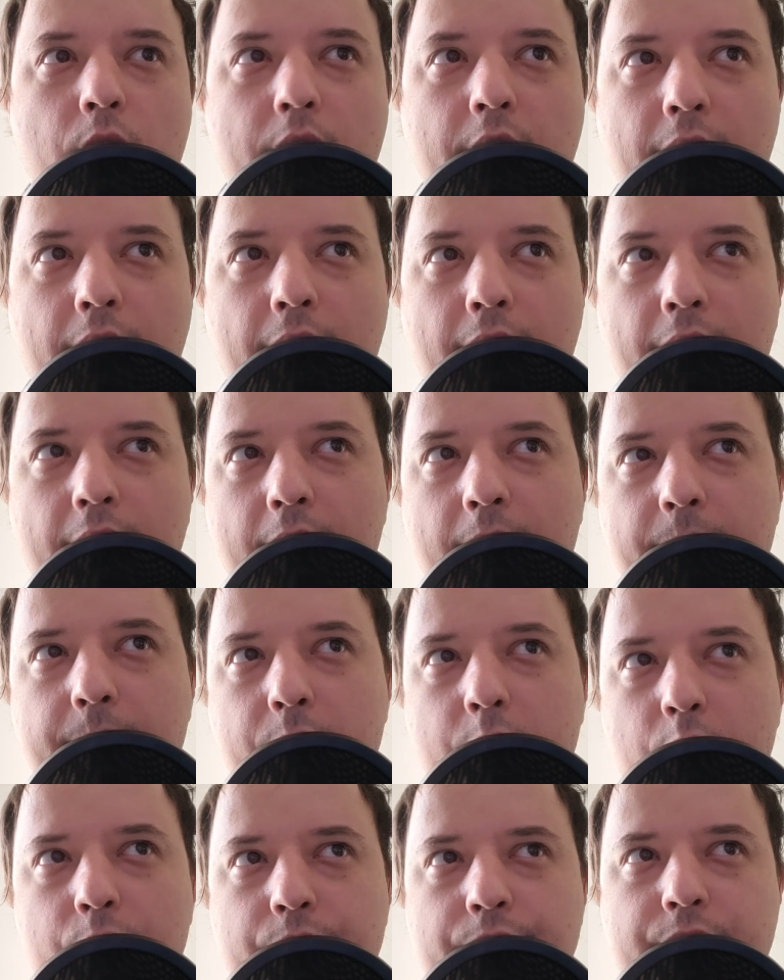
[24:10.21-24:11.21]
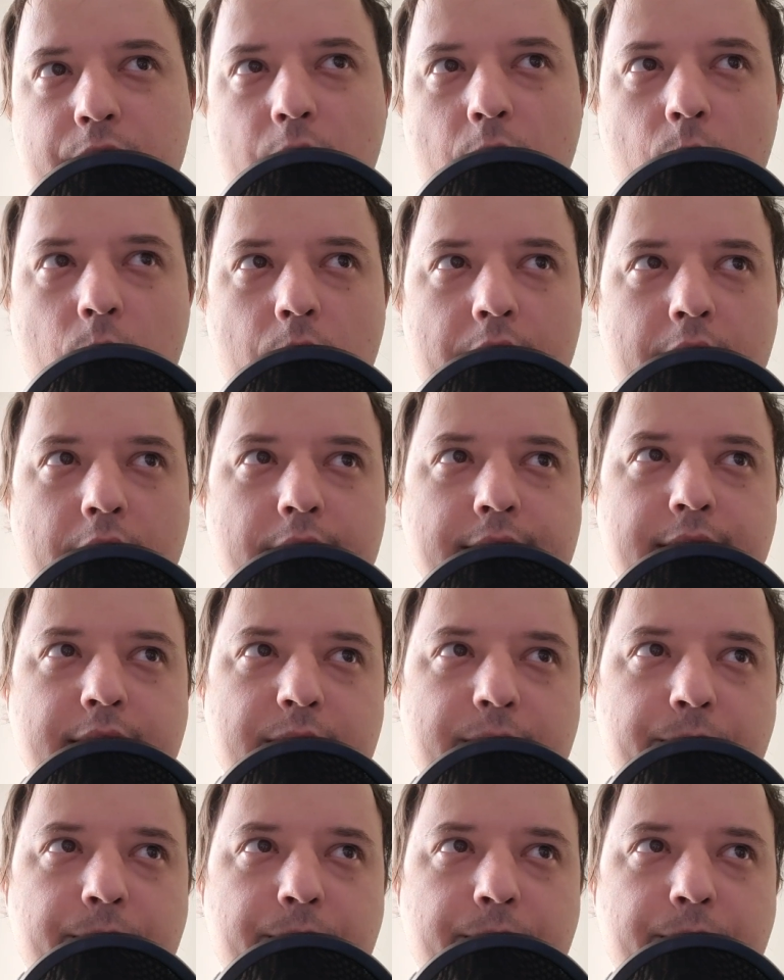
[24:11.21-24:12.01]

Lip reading: came to someone else's